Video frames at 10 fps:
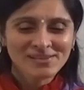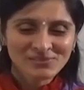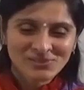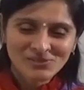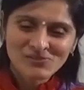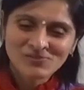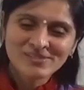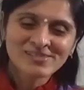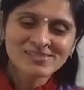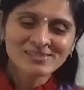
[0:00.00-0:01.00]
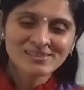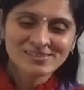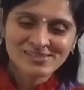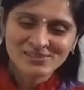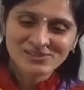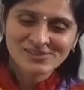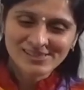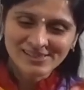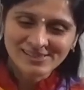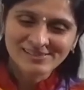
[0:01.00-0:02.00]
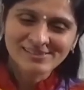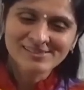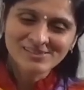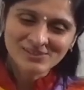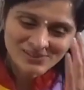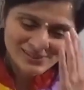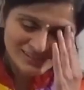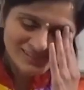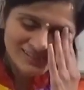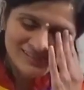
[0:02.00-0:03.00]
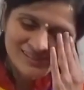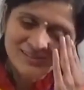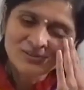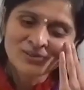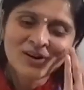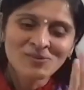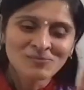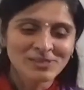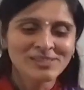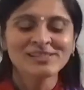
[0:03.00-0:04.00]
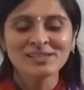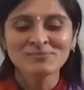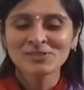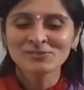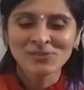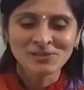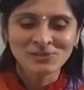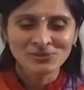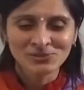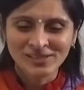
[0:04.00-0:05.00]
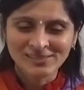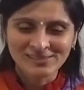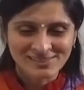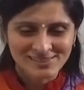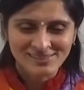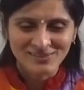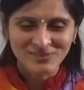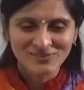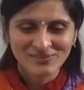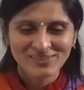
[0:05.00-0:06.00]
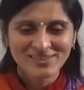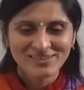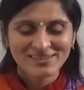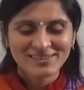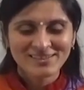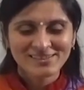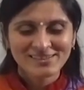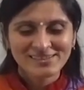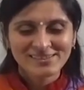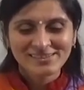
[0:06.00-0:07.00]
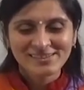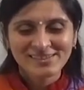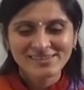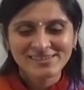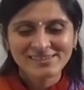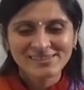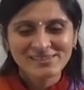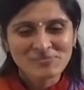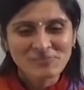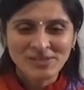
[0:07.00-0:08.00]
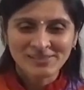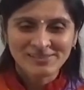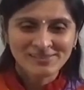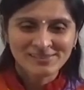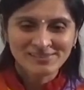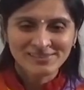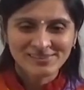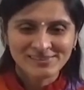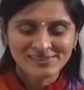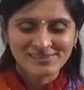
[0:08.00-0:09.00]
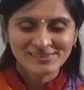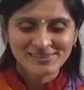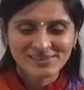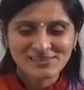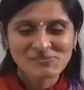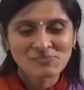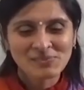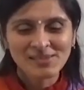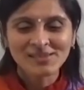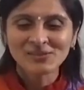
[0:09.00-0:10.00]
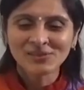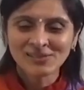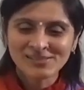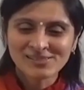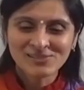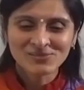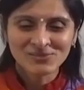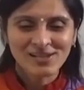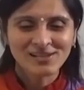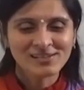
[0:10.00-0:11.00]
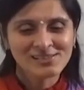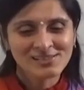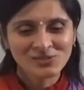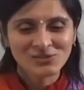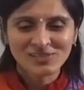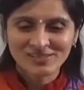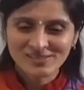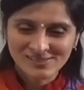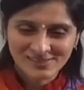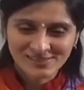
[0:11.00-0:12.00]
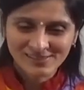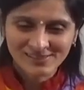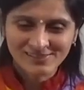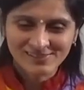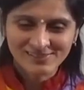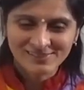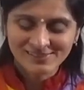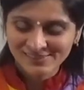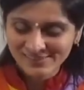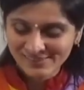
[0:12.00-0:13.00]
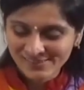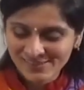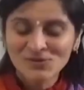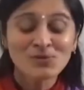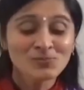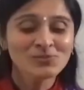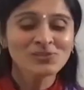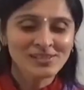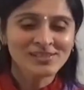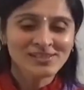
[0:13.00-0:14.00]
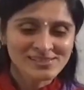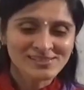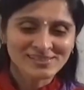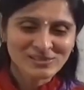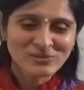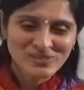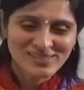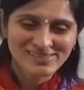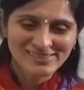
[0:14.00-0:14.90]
it with your first list, your second list, your third list. I don't know how many times I've made you do that list now. Yeah? Compare it. Make your list of ragas and dveshas again. Yeah? Hopefully it has reduced.